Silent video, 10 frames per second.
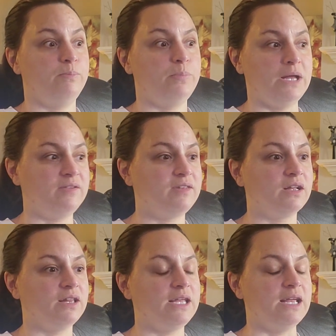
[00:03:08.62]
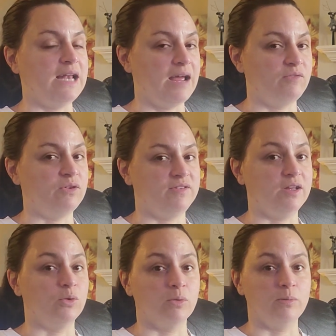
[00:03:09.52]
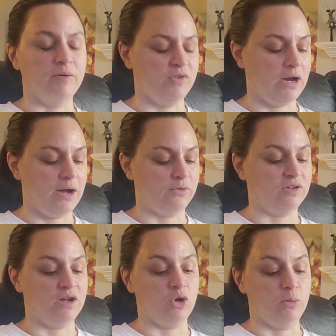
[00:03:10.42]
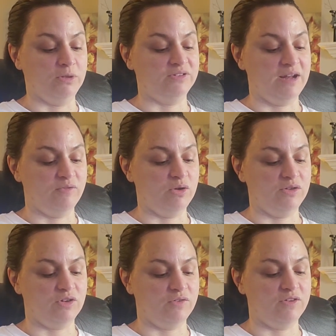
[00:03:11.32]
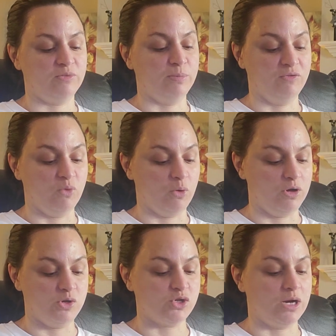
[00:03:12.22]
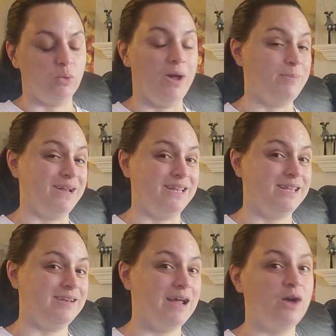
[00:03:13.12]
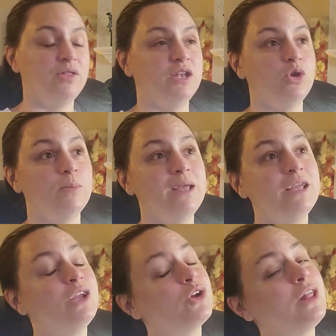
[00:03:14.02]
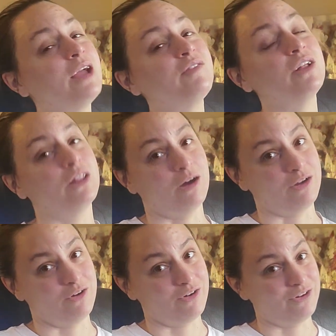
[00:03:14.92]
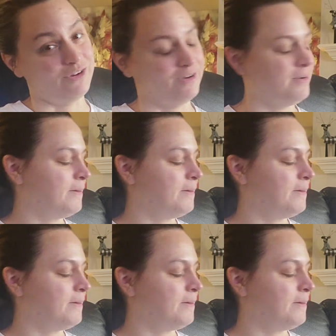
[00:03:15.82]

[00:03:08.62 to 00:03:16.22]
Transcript: basically in every single room of your house on almost every surface before you try to wipe anything down, then you're making your life a lot harder.